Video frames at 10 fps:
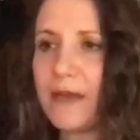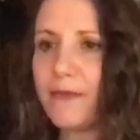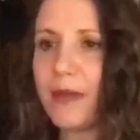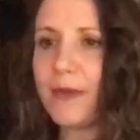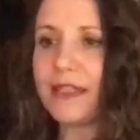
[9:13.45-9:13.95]

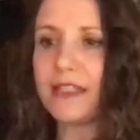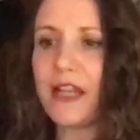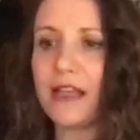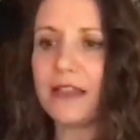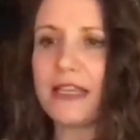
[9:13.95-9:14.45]
maybe it's
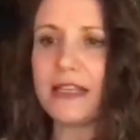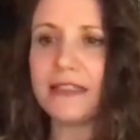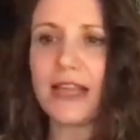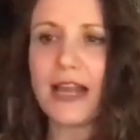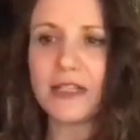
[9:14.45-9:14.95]
not the
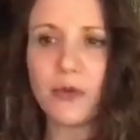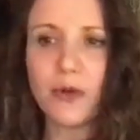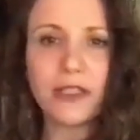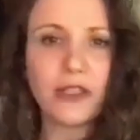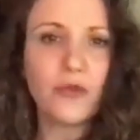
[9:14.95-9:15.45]
exact
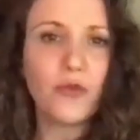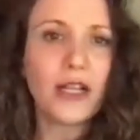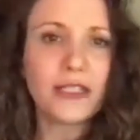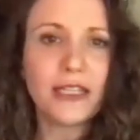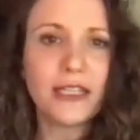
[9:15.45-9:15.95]
one that you
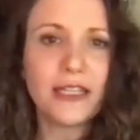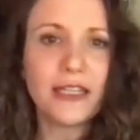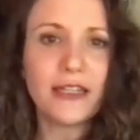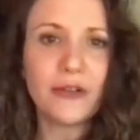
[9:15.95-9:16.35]
wanted,